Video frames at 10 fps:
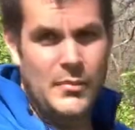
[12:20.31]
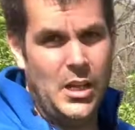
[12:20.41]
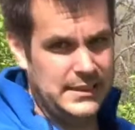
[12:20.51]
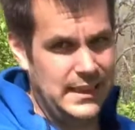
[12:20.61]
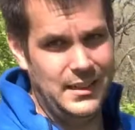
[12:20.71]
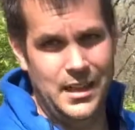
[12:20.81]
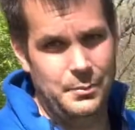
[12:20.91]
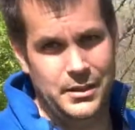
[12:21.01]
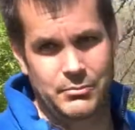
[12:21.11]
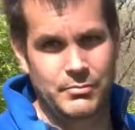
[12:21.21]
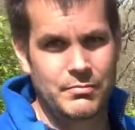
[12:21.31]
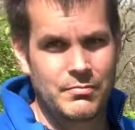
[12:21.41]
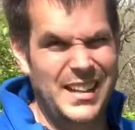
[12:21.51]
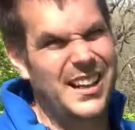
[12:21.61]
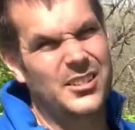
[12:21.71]
set it up, and
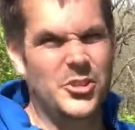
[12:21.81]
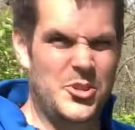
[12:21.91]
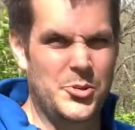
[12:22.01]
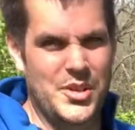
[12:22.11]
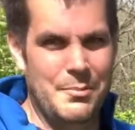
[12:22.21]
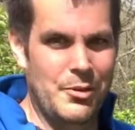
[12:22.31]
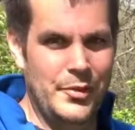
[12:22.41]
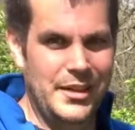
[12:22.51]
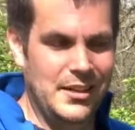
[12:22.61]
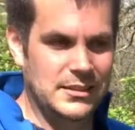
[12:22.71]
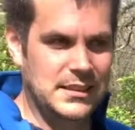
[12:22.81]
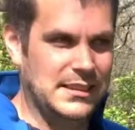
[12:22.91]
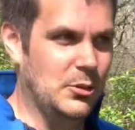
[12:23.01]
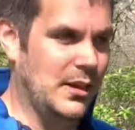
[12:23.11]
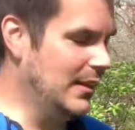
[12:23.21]
I'll do 2 separate videos, because it
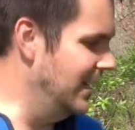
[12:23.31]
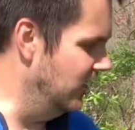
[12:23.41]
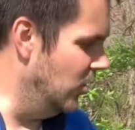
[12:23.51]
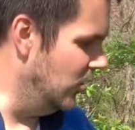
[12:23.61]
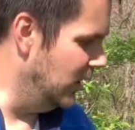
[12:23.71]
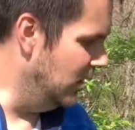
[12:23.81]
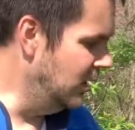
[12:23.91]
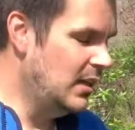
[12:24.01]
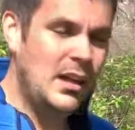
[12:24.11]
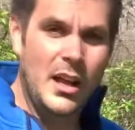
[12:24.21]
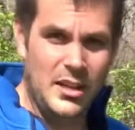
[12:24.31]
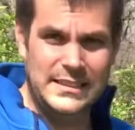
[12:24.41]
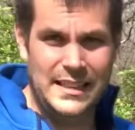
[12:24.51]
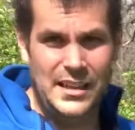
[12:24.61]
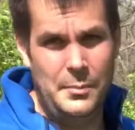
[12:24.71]
will get kind of long. I'll
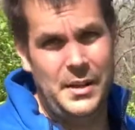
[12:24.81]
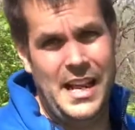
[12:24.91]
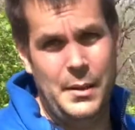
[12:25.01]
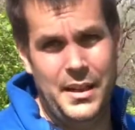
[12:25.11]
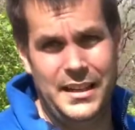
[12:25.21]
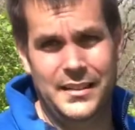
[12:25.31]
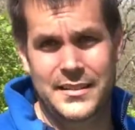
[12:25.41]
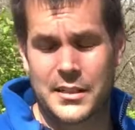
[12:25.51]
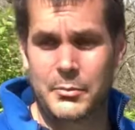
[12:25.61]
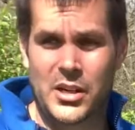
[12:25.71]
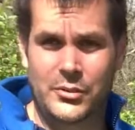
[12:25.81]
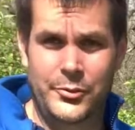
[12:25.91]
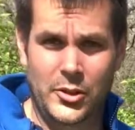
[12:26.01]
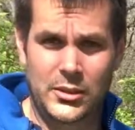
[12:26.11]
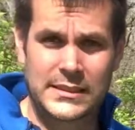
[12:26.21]
set it up in hammock and tent mode
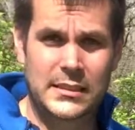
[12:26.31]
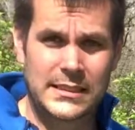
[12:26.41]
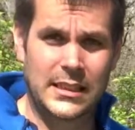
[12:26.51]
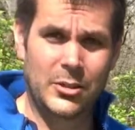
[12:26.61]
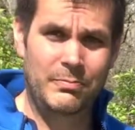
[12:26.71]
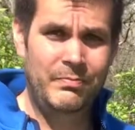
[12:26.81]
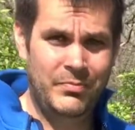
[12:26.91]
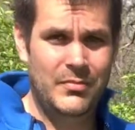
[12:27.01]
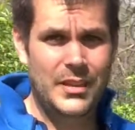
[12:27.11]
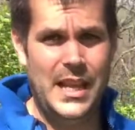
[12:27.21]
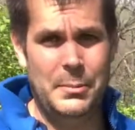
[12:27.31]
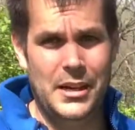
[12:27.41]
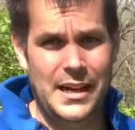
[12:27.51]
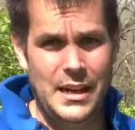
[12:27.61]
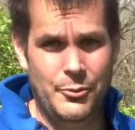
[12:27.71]
first, so keep an
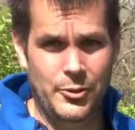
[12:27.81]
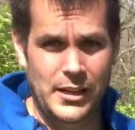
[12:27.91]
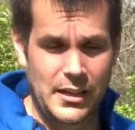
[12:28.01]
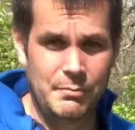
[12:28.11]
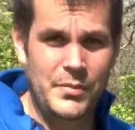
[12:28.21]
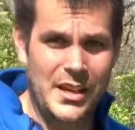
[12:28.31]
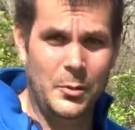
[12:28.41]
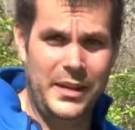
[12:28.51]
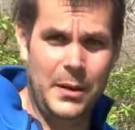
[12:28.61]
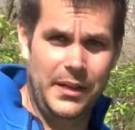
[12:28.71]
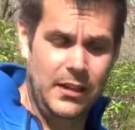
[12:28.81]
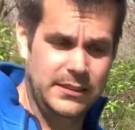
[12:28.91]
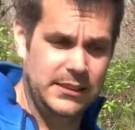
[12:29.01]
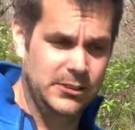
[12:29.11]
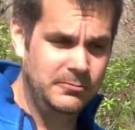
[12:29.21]
eye out for that. It'll be coming out soon.